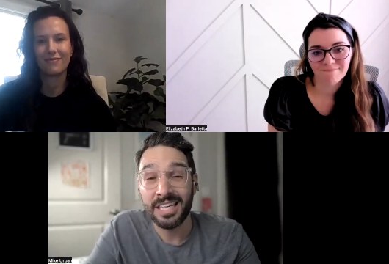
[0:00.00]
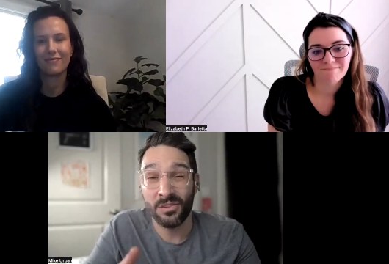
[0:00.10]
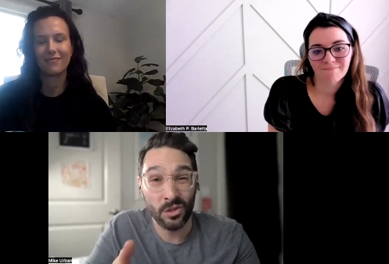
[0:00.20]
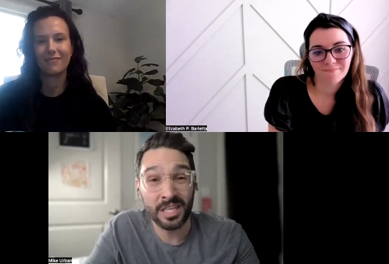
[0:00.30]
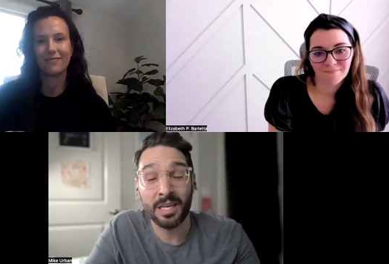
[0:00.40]

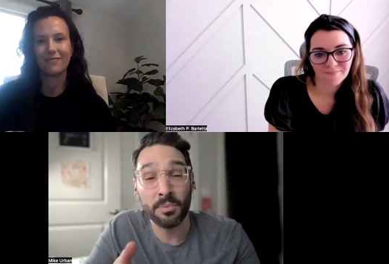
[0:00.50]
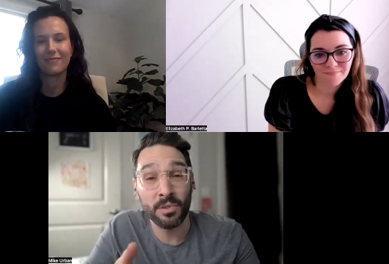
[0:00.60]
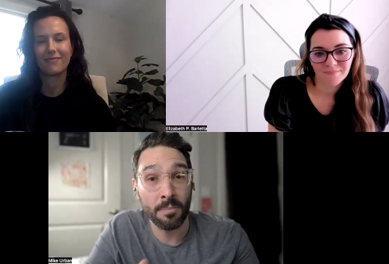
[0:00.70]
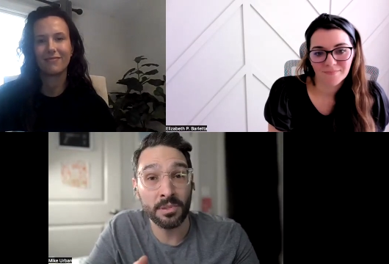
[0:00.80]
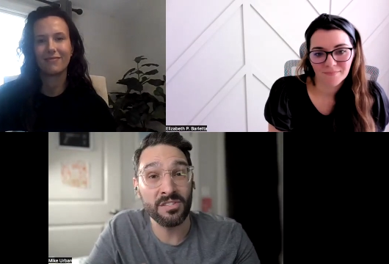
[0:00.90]
Speaker 1: looking at
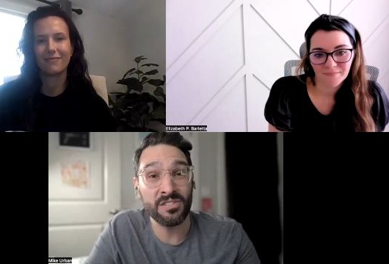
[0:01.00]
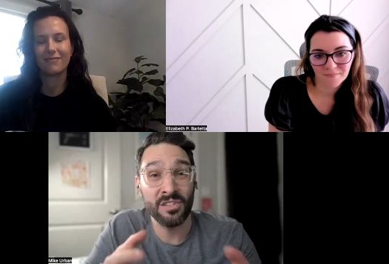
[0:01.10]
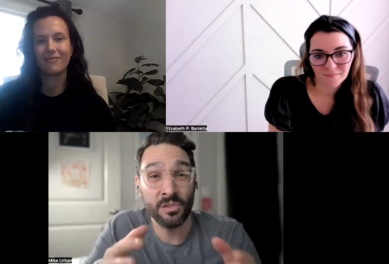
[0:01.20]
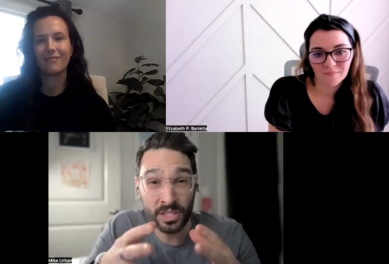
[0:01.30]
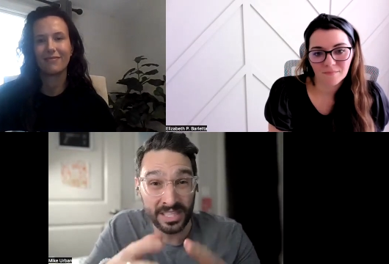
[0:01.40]
properties that are
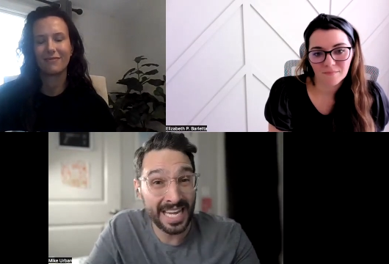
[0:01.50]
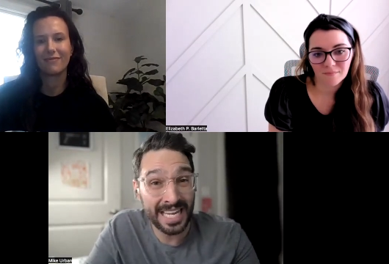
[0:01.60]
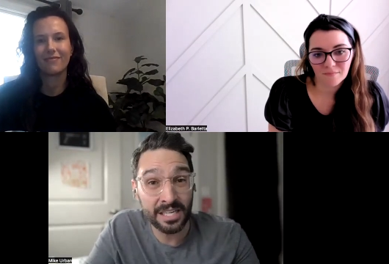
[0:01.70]
within